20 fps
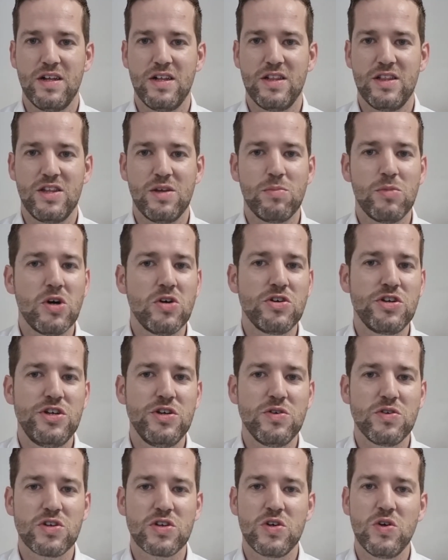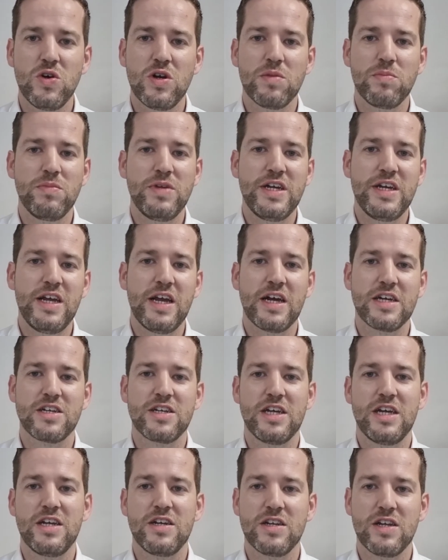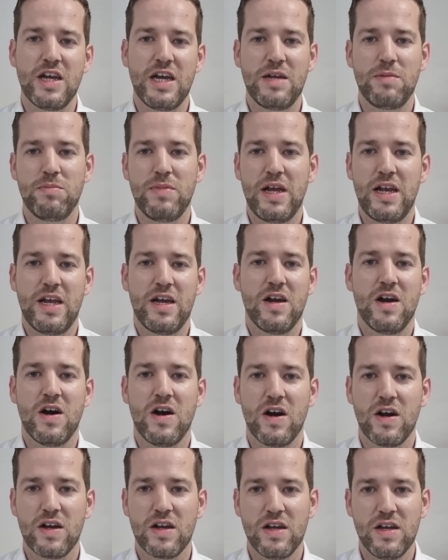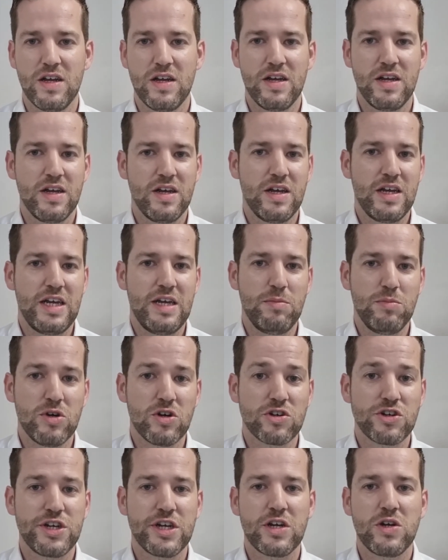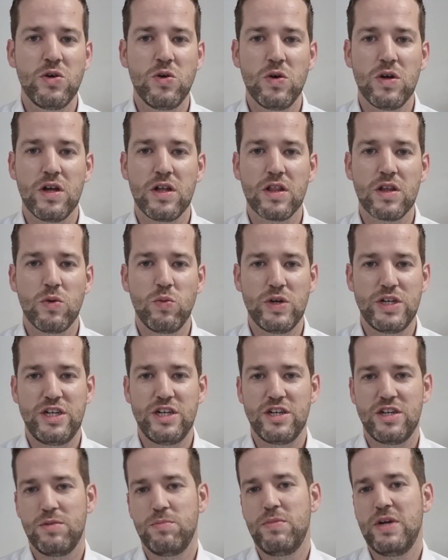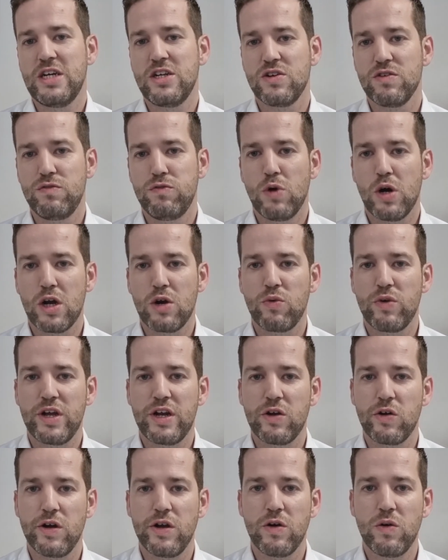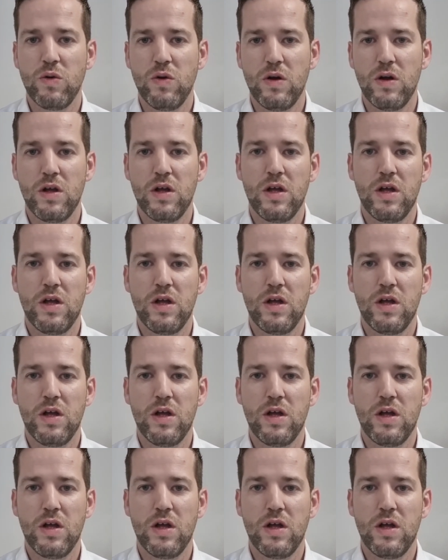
The most used coolant medias in, in milling are emulsion coolant, which is a mix of water and oil,